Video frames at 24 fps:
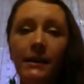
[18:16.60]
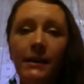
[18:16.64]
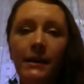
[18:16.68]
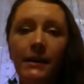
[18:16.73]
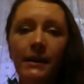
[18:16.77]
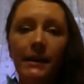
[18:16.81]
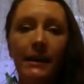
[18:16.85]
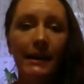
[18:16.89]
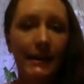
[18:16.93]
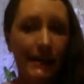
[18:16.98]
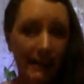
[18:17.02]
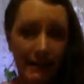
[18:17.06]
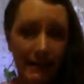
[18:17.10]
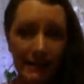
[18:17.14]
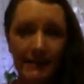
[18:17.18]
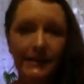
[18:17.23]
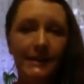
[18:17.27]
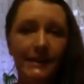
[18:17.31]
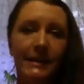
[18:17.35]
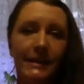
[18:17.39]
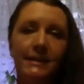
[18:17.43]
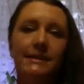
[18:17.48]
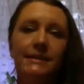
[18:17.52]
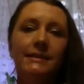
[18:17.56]
It
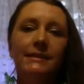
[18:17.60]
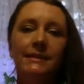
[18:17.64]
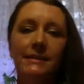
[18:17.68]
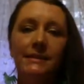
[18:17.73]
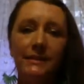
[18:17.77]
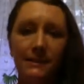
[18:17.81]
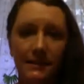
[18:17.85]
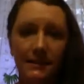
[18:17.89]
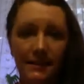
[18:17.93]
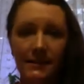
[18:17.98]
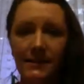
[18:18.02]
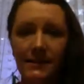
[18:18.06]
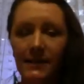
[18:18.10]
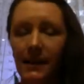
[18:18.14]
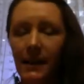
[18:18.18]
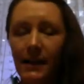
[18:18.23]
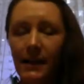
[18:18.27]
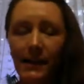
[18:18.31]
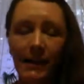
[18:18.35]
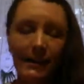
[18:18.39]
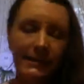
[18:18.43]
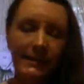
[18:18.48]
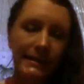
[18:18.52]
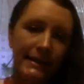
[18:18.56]
exists. It's not
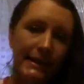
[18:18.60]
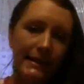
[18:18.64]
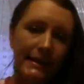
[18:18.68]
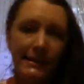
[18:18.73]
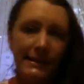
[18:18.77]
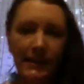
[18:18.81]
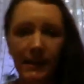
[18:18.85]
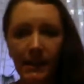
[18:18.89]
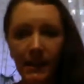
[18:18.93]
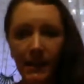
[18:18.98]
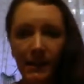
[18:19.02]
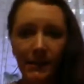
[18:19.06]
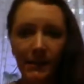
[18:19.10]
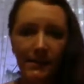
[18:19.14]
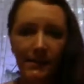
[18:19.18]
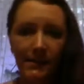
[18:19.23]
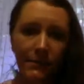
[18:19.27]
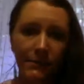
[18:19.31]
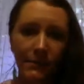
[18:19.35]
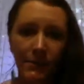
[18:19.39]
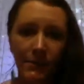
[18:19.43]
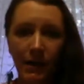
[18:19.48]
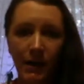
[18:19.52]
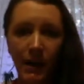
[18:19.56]
like Santa Claus
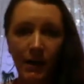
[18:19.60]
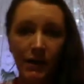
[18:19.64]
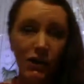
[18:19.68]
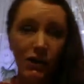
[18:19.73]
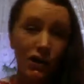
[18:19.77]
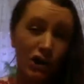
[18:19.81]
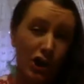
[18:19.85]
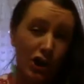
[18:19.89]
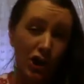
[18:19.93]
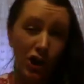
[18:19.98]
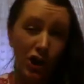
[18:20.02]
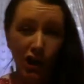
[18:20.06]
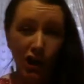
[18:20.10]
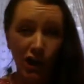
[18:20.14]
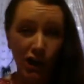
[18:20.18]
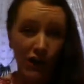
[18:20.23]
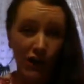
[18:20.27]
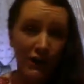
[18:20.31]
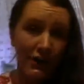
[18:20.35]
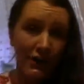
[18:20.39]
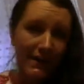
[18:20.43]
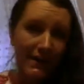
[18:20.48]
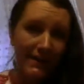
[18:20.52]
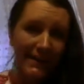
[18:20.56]
and we're not sure,
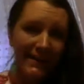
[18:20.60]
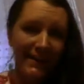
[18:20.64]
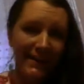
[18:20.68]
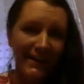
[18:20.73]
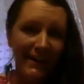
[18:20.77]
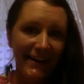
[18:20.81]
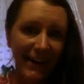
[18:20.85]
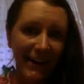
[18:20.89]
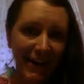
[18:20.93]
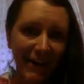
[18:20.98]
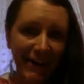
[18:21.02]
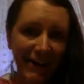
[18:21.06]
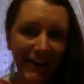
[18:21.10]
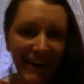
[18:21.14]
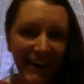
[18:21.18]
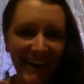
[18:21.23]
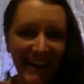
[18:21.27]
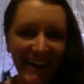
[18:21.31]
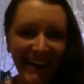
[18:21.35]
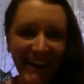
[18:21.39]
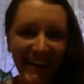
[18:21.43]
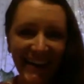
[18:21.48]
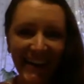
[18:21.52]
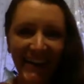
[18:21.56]
or
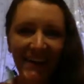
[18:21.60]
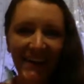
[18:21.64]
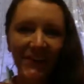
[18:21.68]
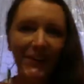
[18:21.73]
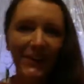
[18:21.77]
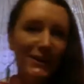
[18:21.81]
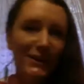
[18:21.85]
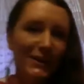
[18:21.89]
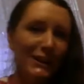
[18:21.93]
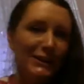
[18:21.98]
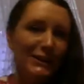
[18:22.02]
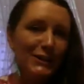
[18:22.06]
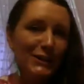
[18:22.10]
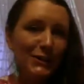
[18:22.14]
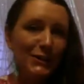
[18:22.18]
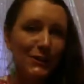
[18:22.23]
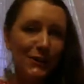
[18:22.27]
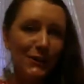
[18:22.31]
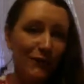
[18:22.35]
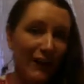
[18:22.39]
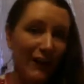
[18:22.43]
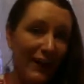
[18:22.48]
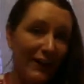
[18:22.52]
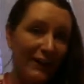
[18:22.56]
the Tooth
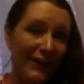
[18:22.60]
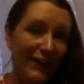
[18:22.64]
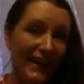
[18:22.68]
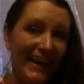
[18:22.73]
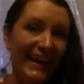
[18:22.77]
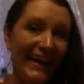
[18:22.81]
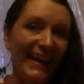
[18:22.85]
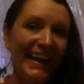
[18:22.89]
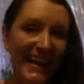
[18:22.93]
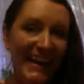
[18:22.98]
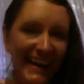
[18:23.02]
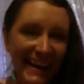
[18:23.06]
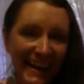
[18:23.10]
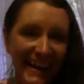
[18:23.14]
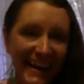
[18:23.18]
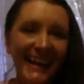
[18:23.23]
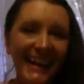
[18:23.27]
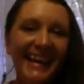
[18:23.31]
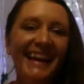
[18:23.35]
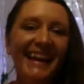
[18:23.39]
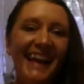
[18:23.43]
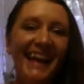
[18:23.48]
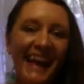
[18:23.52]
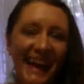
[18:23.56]
Fairy.
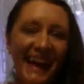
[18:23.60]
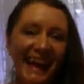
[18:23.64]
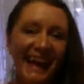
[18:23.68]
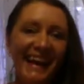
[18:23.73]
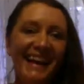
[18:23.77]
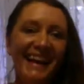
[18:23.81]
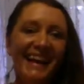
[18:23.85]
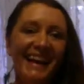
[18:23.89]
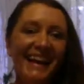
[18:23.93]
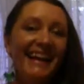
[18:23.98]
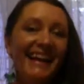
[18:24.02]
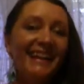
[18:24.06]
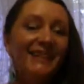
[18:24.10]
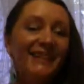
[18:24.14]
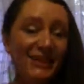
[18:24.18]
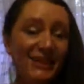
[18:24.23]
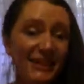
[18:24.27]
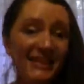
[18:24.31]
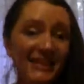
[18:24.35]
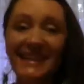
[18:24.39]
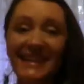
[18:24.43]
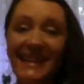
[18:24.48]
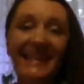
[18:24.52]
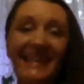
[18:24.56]
Yeah, it
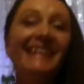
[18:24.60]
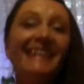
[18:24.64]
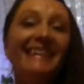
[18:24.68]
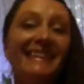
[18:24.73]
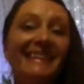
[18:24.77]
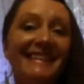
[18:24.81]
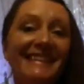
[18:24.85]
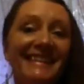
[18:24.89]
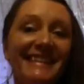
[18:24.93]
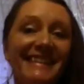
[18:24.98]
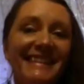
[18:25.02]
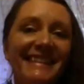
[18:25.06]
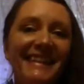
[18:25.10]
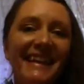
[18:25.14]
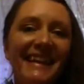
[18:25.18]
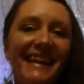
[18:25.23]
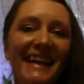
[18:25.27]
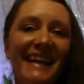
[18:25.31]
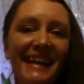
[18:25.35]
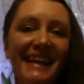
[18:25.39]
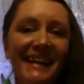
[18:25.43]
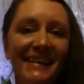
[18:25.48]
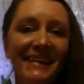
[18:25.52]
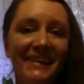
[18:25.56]
just is,
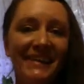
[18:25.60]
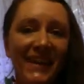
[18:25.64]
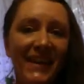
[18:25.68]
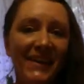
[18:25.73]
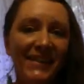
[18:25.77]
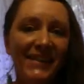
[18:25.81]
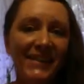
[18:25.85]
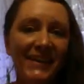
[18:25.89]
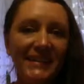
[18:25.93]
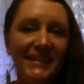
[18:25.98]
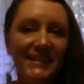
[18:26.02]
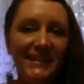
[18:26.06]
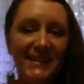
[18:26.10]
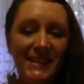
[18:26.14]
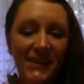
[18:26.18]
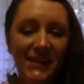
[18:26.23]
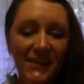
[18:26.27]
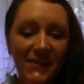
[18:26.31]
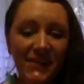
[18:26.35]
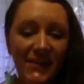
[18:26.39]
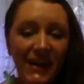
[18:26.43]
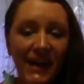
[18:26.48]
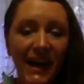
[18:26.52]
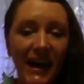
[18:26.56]
and
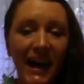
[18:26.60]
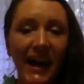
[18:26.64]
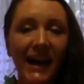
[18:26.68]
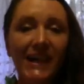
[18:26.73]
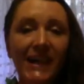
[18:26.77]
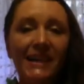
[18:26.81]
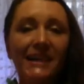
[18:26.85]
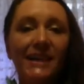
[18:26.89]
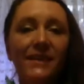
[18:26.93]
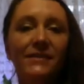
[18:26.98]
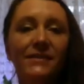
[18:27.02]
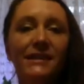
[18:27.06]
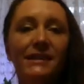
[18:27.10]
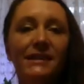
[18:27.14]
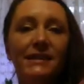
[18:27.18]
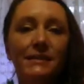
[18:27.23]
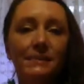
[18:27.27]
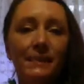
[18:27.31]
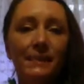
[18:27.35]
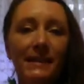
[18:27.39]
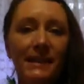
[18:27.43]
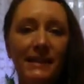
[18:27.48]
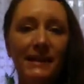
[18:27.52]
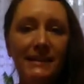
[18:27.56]
so I love this
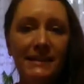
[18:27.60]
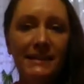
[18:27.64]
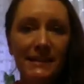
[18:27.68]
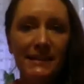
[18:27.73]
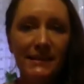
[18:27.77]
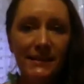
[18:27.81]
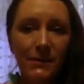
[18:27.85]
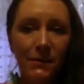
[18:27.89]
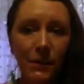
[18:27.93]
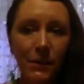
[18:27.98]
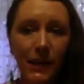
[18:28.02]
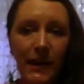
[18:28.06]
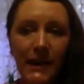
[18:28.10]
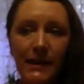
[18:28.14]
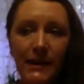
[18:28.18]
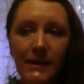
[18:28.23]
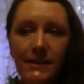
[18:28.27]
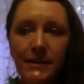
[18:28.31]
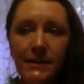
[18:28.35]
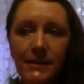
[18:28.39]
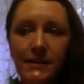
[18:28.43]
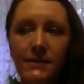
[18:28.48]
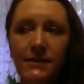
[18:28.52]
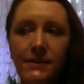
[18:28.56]
because it's a way
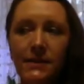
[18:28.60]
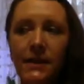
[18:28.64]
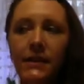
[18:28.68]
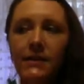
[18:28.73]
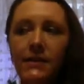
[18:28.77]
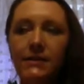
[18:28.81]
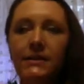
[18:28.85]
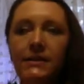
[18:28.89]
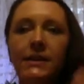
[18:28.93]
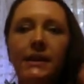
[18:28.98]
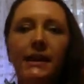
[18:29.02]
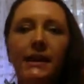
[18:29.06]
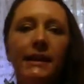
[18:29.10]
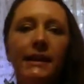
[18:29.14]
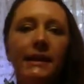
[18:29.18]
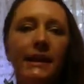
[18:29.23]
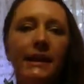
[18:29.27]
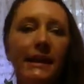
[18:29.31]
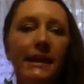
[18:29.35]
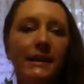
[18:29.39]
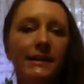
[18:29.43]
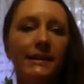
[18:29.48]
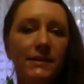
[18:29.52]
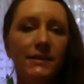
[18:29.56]
to start to
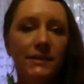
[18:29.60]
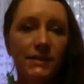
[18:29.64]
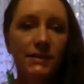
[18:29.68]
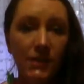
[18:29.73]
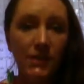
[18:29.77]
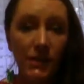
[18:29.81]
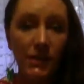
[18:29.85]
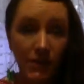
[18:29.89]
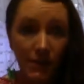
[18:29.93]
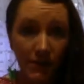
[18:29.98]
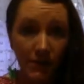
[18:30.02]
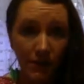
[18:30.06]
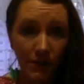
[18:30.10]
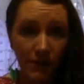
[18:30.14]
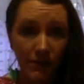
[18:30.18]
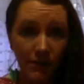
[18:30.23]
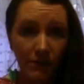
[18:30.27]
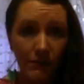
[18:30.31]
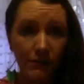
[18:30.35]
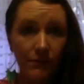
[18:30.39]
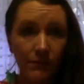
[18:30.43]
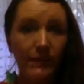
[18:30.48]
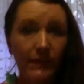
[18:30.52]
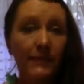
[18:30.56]
connect to your
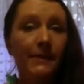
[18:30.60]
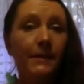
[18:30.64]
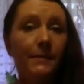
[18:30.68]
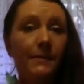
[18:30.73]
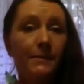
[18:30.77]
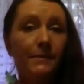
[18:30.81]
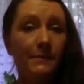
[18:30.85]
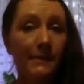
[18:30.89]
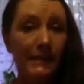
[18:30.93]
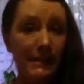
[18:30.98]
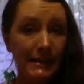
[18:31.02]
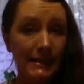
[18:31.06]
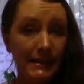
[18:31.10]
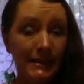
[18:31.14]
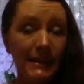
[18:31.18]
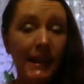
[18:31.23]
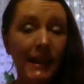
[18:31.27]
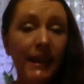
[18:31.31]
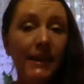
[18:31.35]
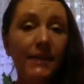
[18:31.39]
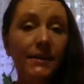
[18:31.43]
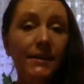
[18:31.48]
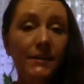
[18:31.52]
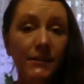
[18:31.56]
rhythm
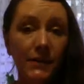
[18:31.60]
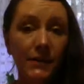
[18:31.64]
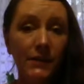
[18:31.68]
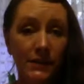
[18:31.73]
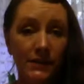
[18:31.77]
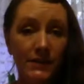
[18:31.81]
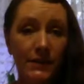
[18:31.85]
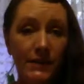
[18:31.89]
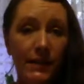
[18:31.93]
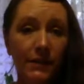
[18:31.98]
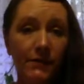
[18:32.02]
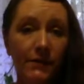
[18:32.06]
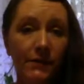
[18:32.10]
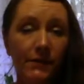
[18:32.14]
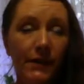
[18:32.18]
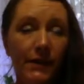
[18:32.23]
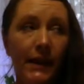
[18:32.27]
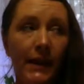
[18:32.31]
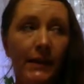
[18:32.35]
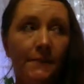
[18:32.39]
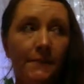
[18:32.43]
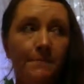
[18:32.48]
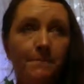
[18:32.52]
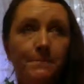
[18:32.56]
inside of yourself.
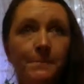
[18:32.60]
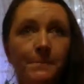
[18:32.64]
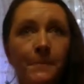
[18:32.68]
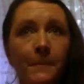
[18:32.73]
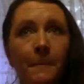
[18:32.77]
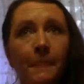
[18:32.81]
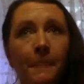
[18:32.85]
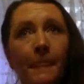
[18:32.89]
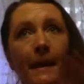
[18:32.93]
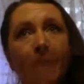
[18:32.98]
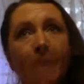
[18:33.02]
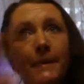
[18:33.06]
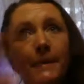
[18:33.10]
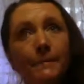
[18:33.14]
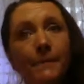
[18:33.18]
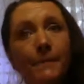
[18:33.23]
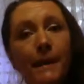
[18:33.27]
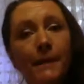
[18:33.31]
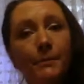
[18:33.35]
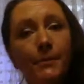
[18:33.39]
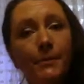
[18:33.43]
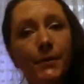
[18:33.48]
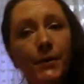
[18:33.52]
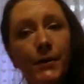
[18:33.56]
And in
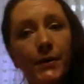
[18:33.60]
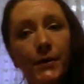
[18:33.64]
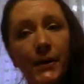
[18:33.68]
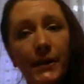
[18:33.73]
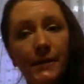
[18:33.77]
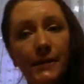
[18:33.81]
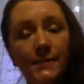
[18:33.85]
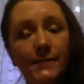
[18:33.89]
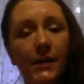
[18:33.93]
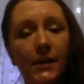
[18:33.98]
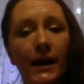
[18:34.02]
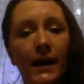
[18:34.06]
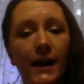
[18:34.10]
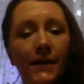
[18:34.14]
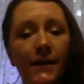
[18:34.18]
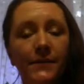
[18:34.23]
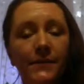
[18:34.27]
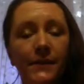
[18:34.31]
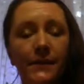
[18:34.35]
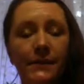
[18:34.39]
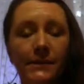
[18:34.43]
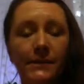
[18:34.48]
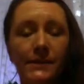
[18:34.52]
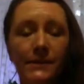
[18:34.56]
my programs, I'll have
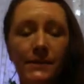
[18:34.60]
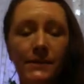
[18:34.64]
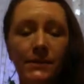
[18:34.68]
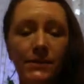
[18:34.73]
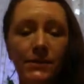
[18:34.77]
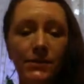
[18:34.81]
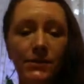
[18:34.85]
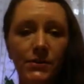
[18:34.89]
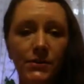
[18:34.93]
the sisters